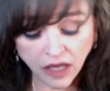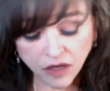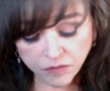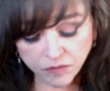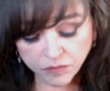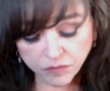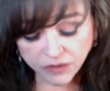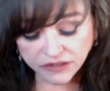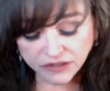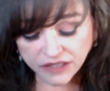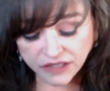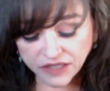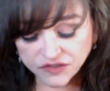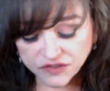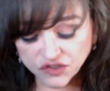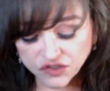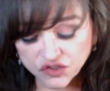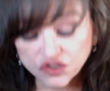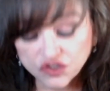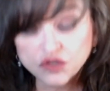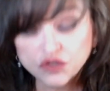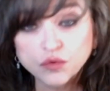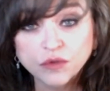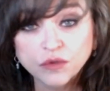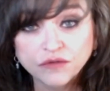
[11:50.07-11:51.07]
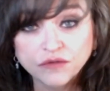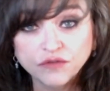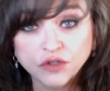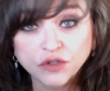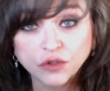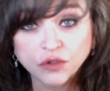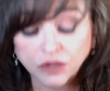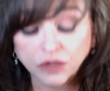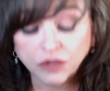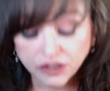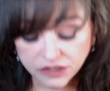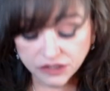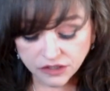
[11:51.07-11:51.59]
but let's just review
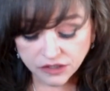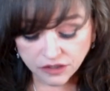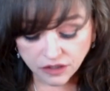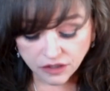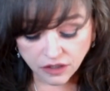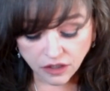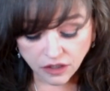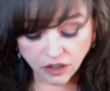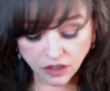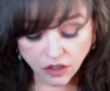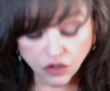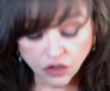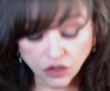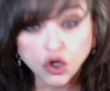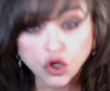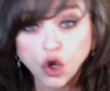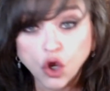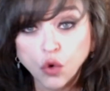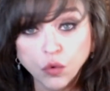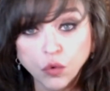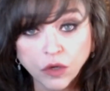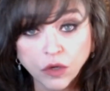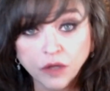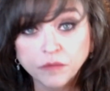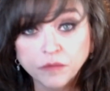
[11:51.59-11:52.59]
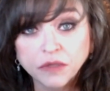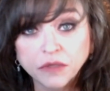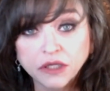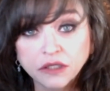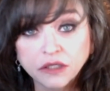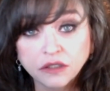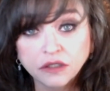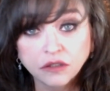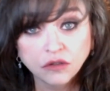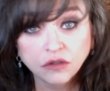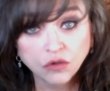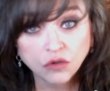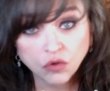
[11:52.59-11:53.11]
it. No
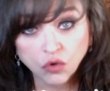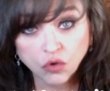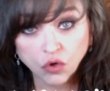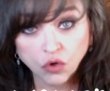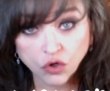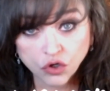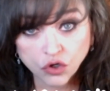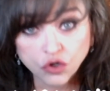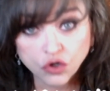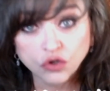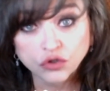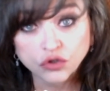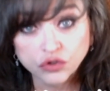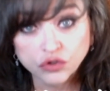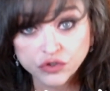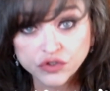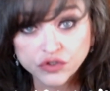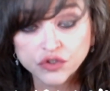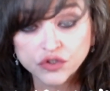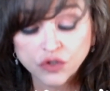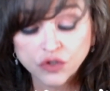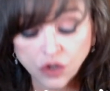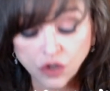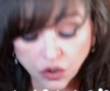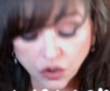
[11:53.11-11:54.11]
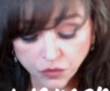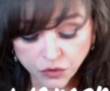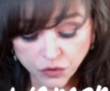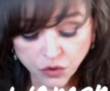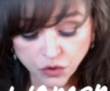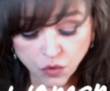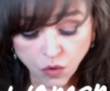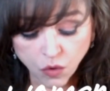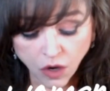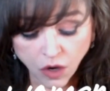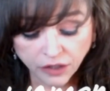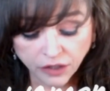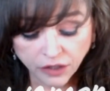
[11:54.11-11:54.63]
women or girls are
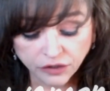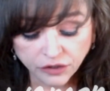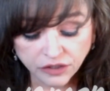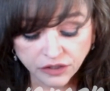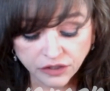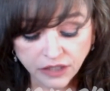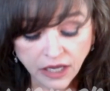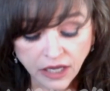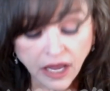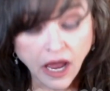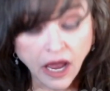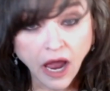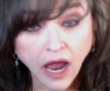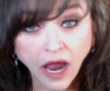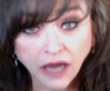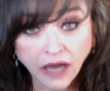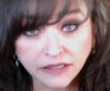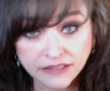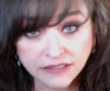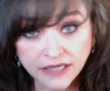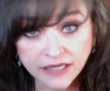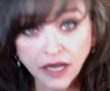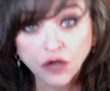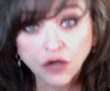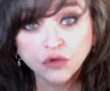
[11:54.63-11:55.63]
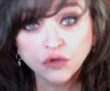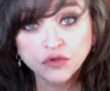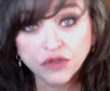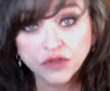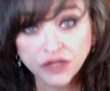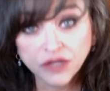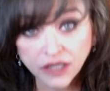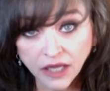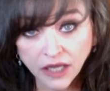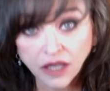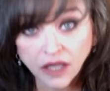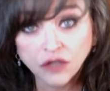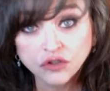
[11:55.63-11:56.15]
required. I doubt
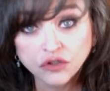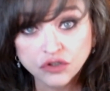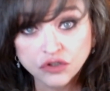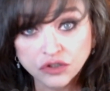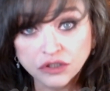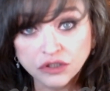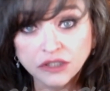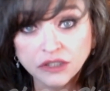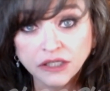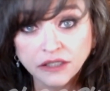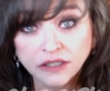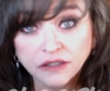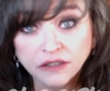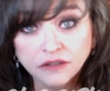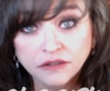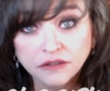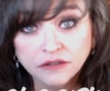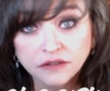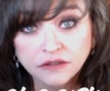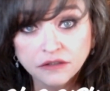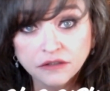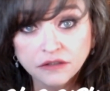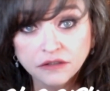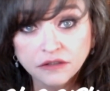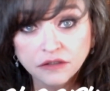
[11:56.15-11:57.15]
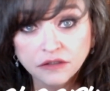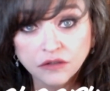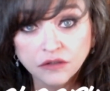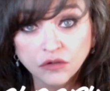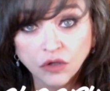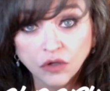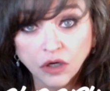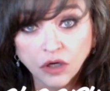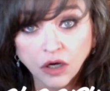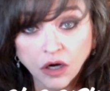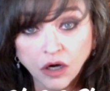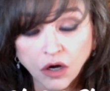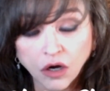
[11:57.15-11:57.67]
the elderly
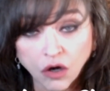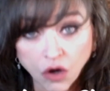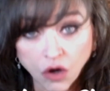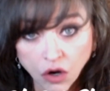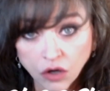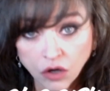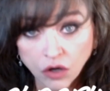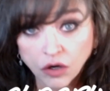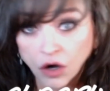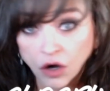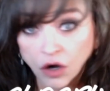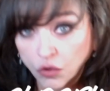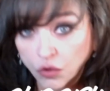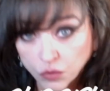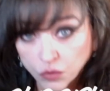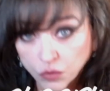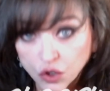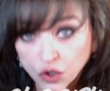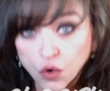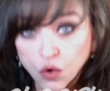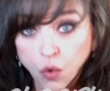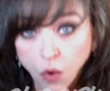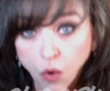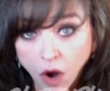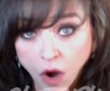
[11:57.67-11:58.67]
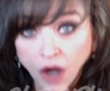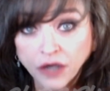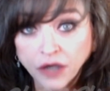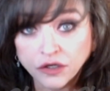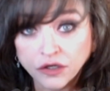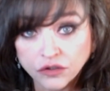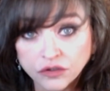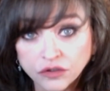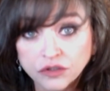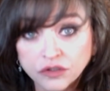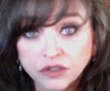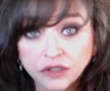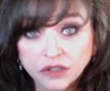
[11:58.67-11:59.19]
are
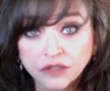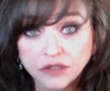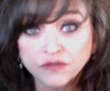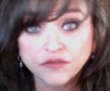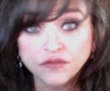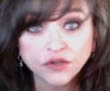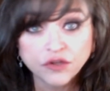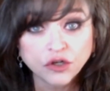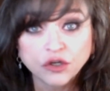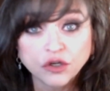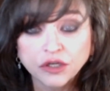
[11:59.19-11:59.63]
required if they're